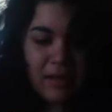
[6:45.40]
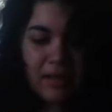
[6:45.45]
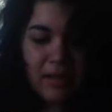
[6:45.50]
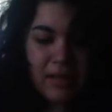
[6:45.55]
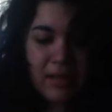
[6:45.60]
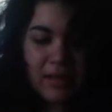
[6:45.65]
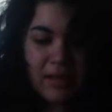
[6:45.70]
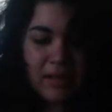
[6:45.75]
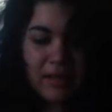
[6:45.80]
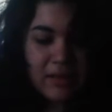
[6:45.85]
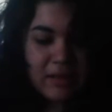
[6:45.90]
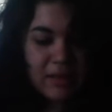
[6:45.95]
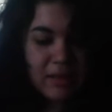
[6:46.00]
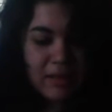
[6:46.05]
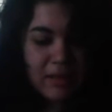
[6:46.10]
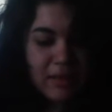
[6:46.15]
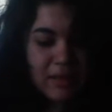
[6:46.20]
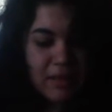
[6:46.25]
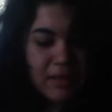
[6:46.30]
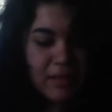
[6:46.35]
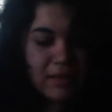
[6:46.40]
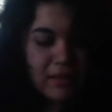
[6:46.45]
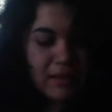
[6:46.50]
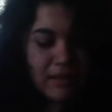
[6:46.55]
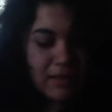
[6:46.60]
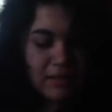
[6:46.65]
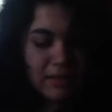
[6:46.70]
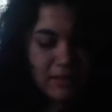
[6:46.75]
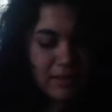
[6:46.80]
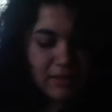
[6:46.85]
And
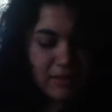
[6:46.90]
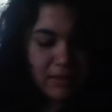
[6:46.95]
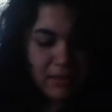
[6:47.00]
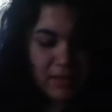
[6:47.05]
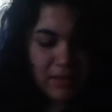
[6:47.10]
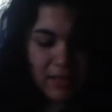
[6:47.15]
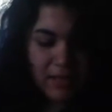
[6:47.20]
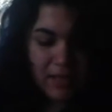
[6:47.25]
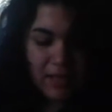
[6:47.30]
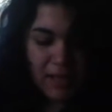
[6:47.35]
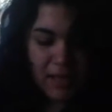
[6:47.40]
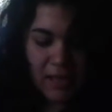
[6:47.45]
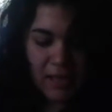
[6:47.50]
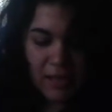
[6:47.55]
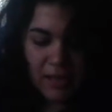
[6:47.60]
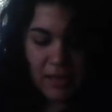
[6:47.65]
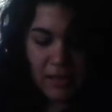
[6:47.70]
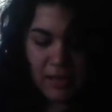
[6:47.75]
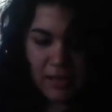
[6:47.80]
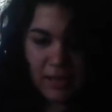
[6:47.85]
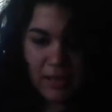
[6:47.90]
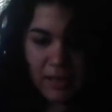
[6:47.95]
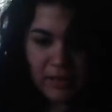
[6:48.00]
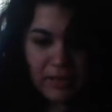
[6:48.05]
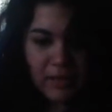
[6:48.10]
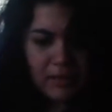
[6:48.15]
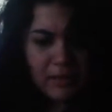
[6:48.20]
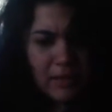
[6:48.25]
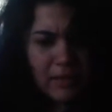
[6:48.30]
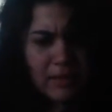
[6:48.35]
then I
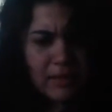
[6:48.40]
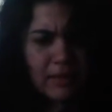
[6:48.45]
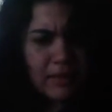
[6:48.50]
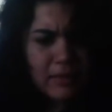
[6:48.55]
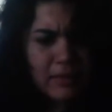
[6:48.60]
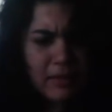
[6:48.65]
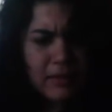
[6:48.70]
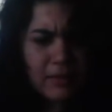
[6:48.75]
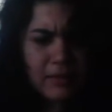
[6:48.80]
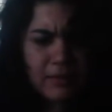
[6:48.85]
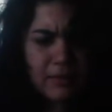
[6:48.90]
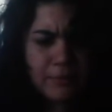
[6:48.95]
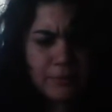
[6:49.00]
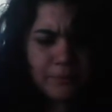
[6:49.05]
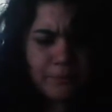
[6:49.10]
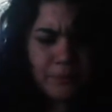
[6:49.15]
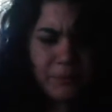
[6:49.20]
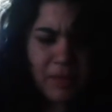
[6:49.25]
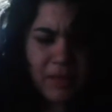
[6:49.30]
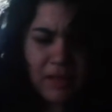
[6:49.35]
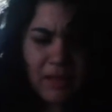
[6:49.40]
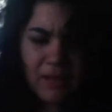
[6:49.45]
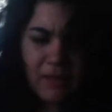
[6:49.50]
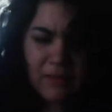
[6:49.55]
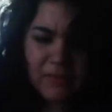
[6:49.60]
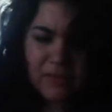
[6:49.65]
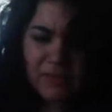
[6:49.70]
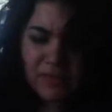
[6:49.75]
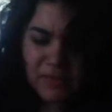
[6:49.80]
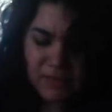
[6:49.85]
think that's it. And yeah.
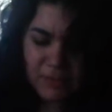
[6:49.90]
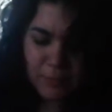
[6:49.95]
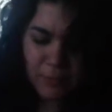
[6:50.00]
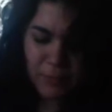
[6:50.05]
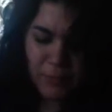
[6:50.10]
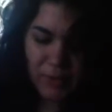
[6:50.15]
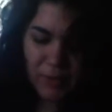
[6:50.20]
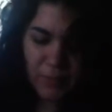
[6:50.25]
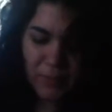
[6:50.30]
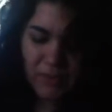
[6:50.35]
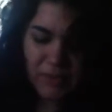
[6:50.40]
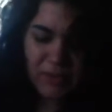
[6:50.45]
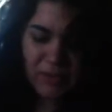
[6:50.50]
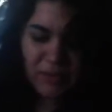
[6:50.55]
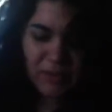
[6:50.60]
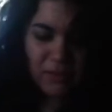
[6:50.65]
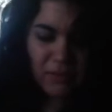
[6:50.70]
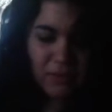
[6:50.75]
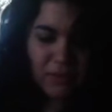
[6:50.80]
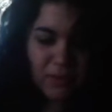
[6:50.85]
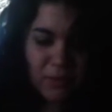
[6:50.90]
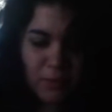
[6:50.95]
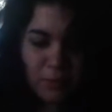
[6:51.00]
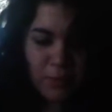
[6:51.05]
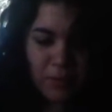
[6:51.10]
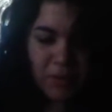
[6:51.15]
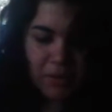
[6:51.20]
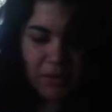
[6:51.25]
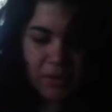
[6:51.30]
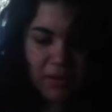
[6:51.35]
that just pretty much tells you
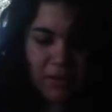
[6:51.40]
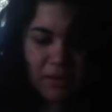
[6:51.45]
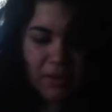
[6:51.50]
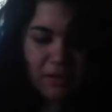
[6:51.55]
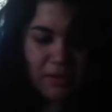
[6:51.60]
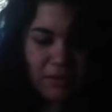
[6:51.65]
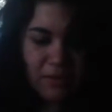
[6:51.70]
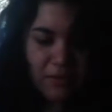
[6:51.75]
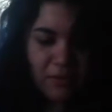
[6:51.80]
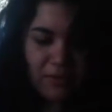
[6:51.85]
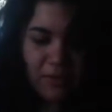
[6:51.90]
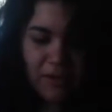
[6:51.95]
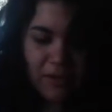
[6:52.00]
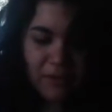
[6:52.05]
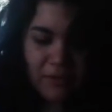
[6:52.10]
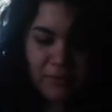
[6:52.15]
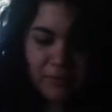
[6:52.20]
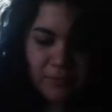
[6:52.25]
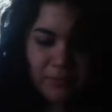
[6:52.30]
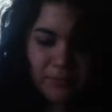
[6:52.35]
what you get in loot crate.